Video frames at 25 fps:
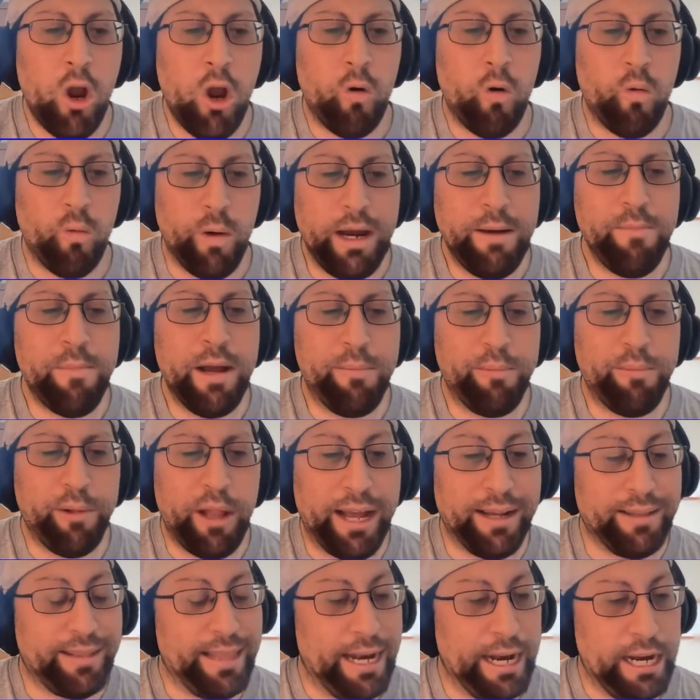Read my
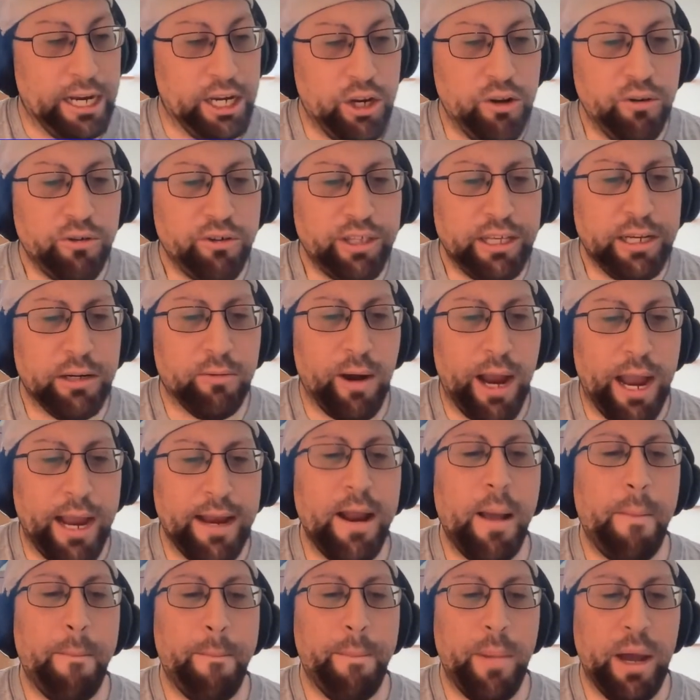blog that I usually
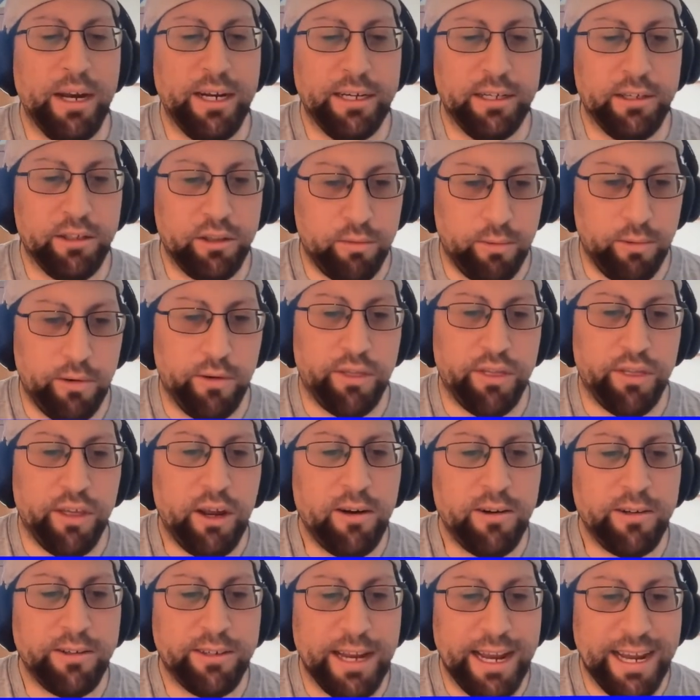write Mondays through
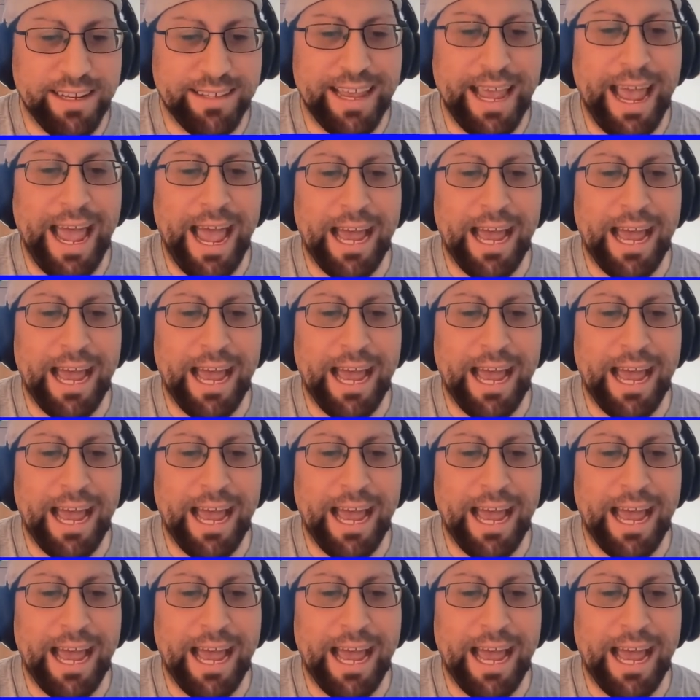Thursdays